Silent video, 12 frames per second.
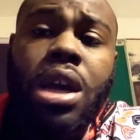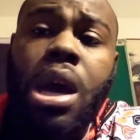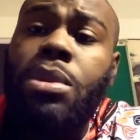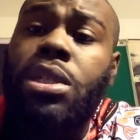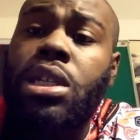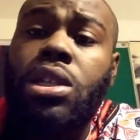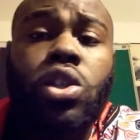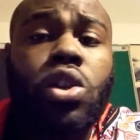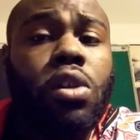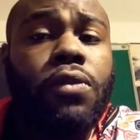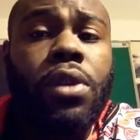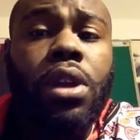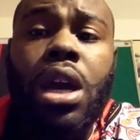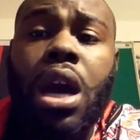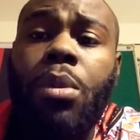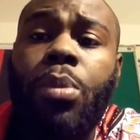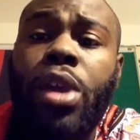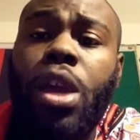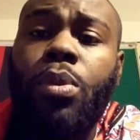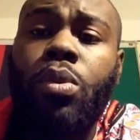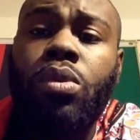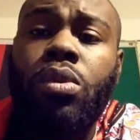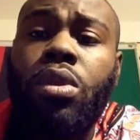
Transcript: common sense talk for the common people,